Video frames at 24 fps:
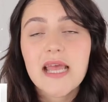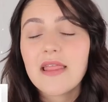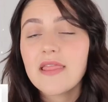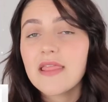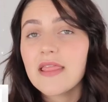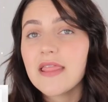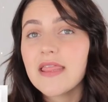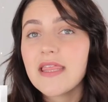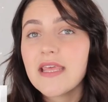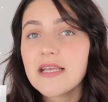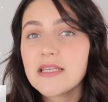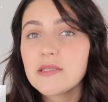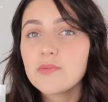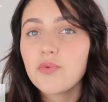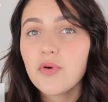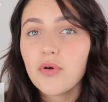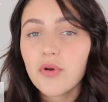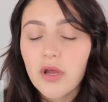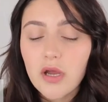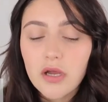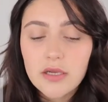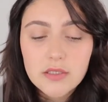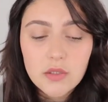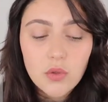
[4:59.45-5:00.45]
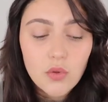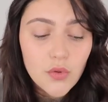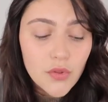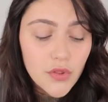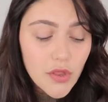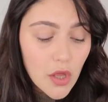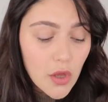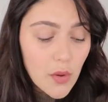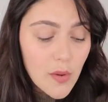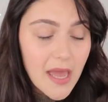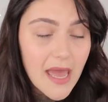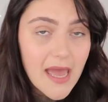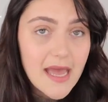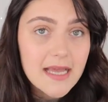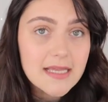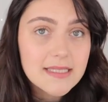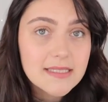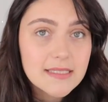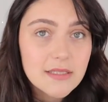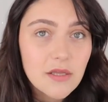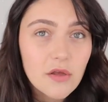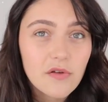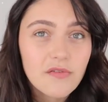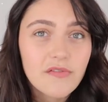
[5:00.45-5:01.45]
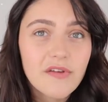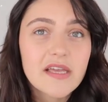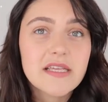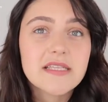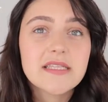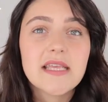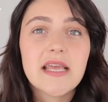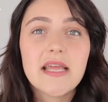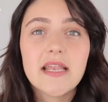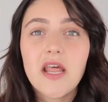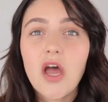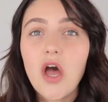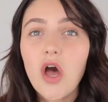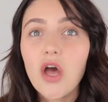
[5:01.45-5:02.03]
And these products, although it has sulfates in,